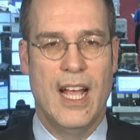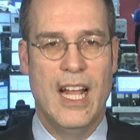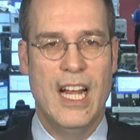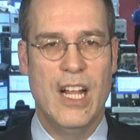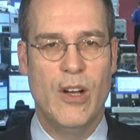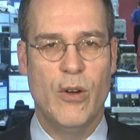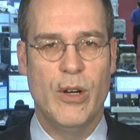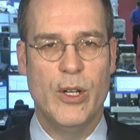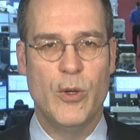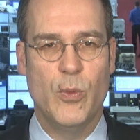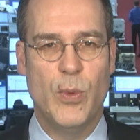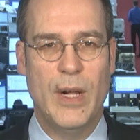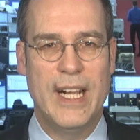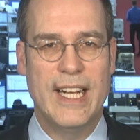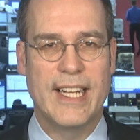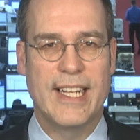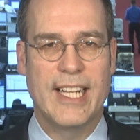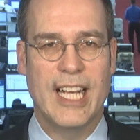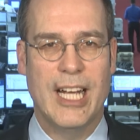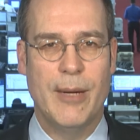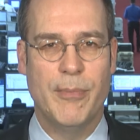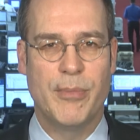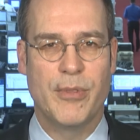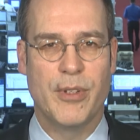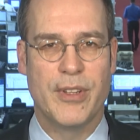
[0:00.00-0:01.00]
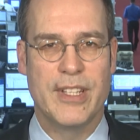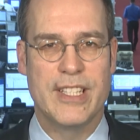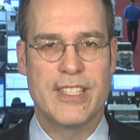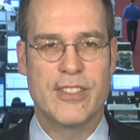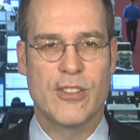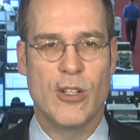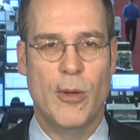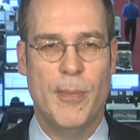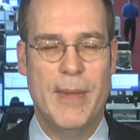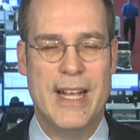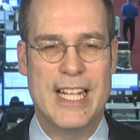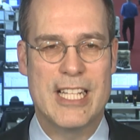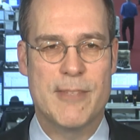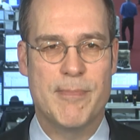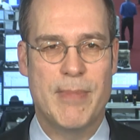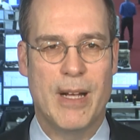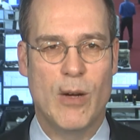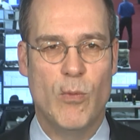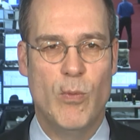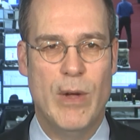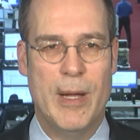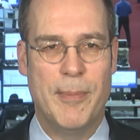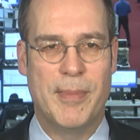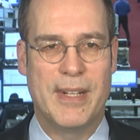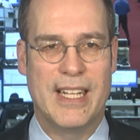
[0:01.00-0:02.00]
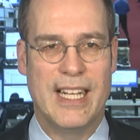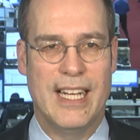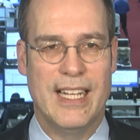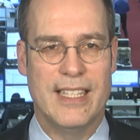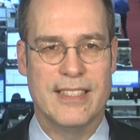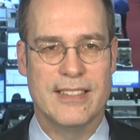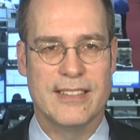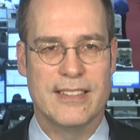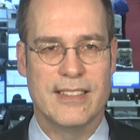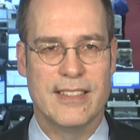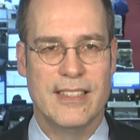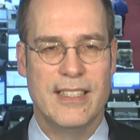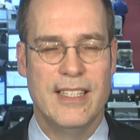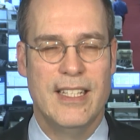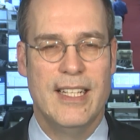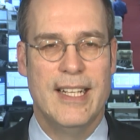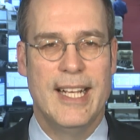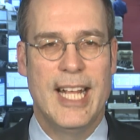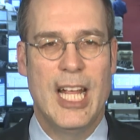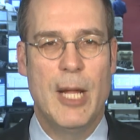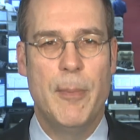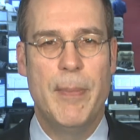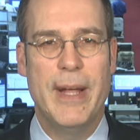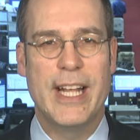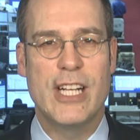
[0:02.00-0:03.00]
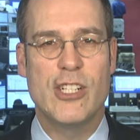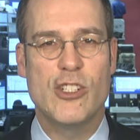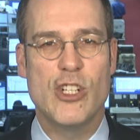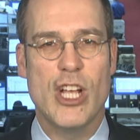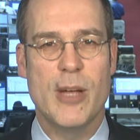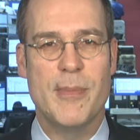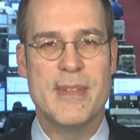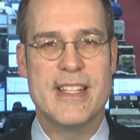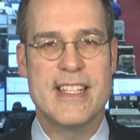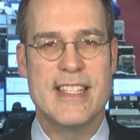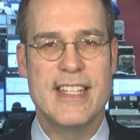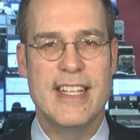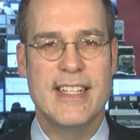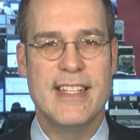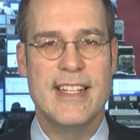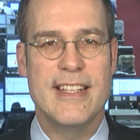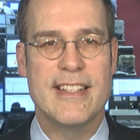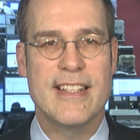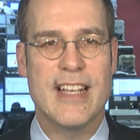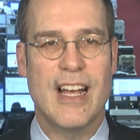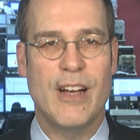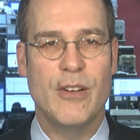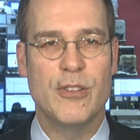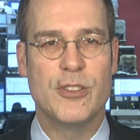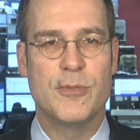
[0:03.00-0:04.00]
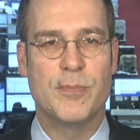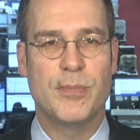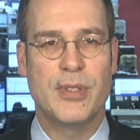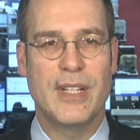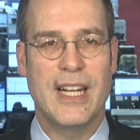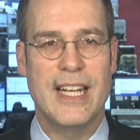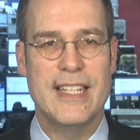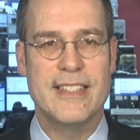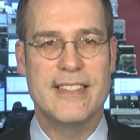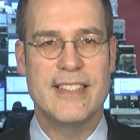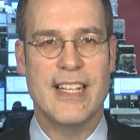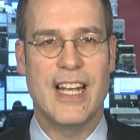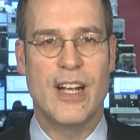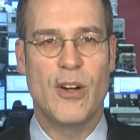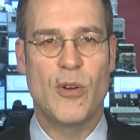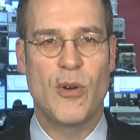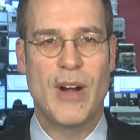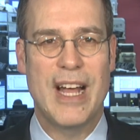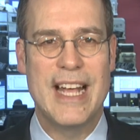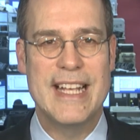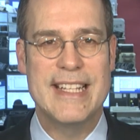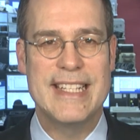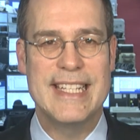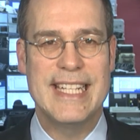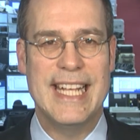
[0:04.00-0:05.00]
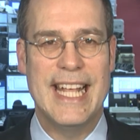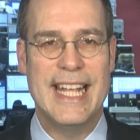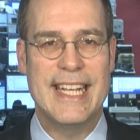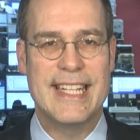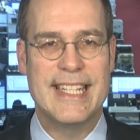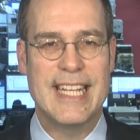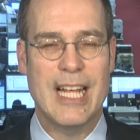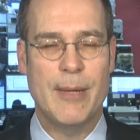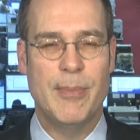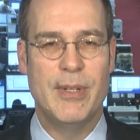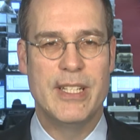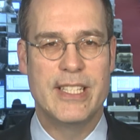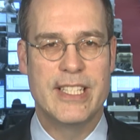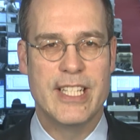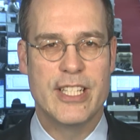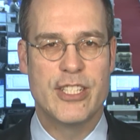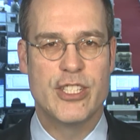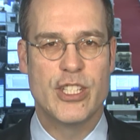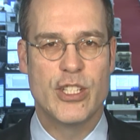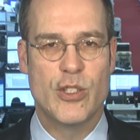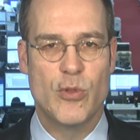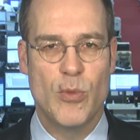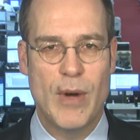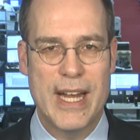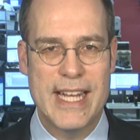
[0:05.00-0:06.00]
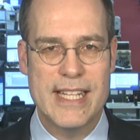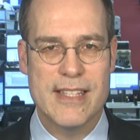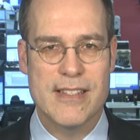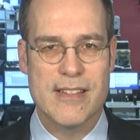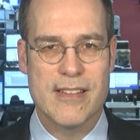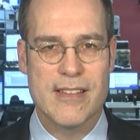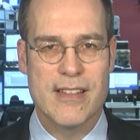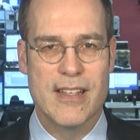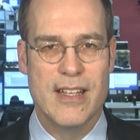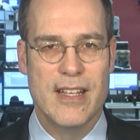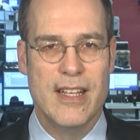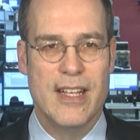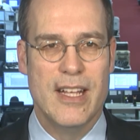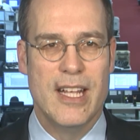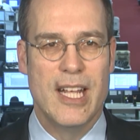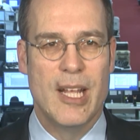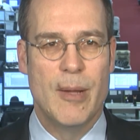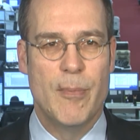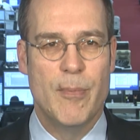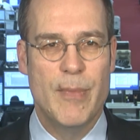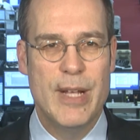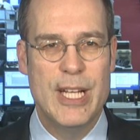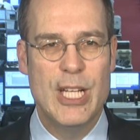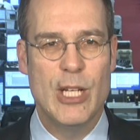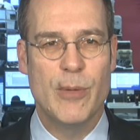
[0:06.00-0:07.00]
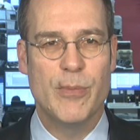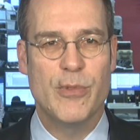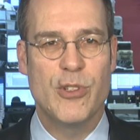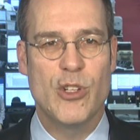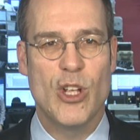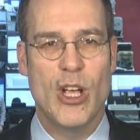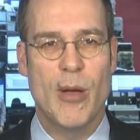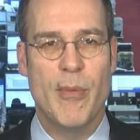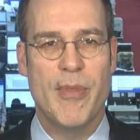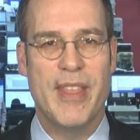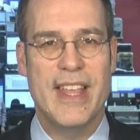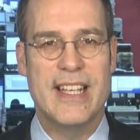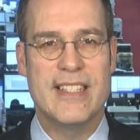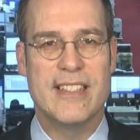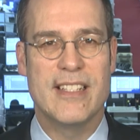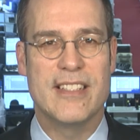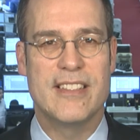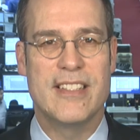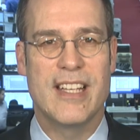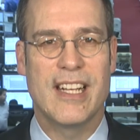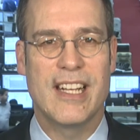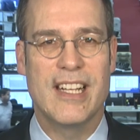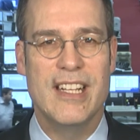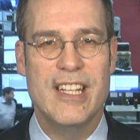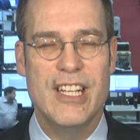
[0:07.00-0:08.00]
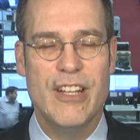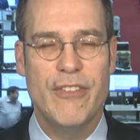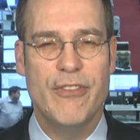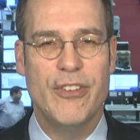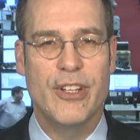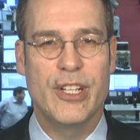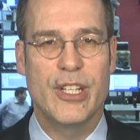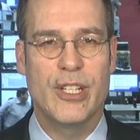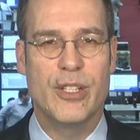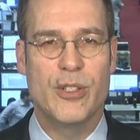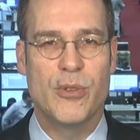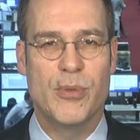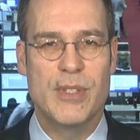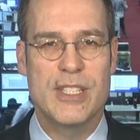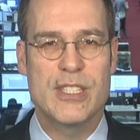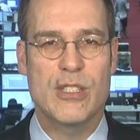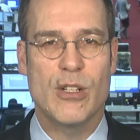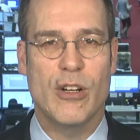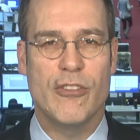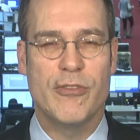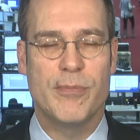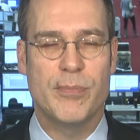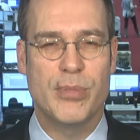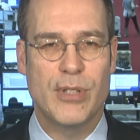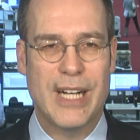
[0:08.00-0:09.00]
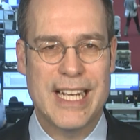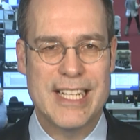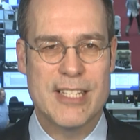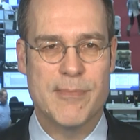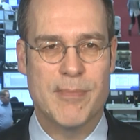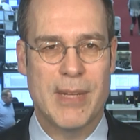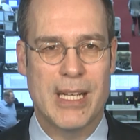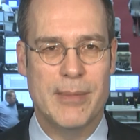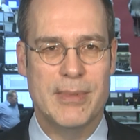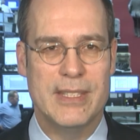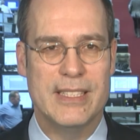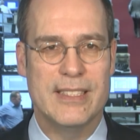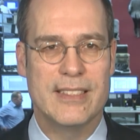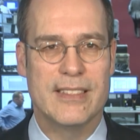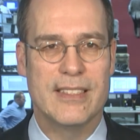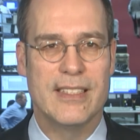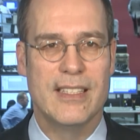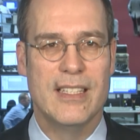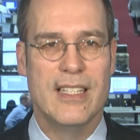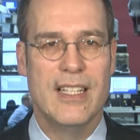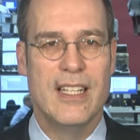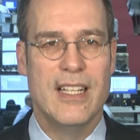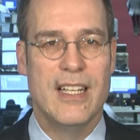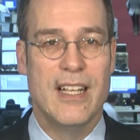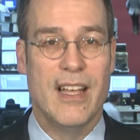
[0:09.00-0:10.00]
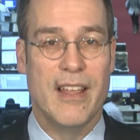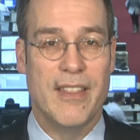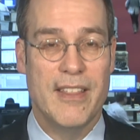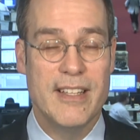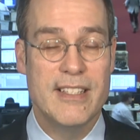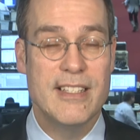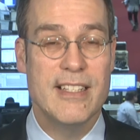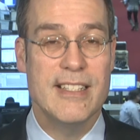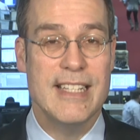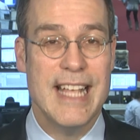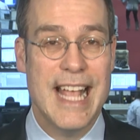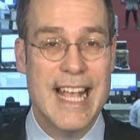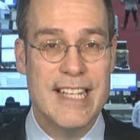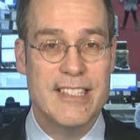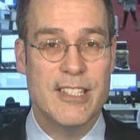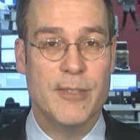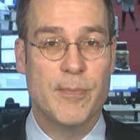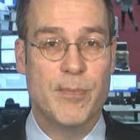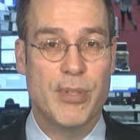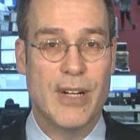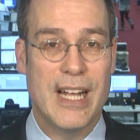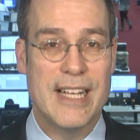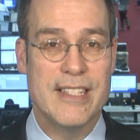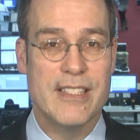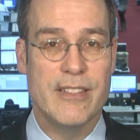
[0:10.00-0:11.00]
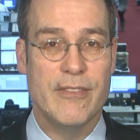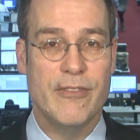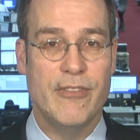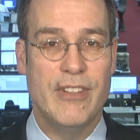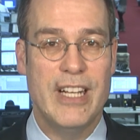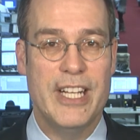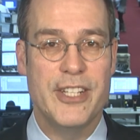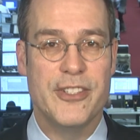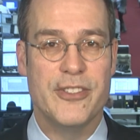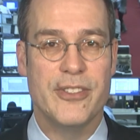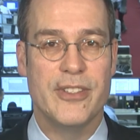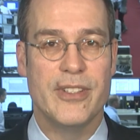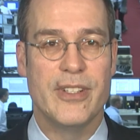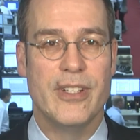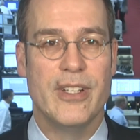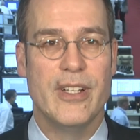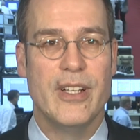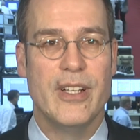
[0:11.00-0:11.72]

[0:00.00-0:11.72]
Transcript: Hello and welcome to this Commerzbank webcast. In big German cities, house prices are rising at double-digit rates. Medium term, there's a significant risk of price bubbles. This is asset price inflation.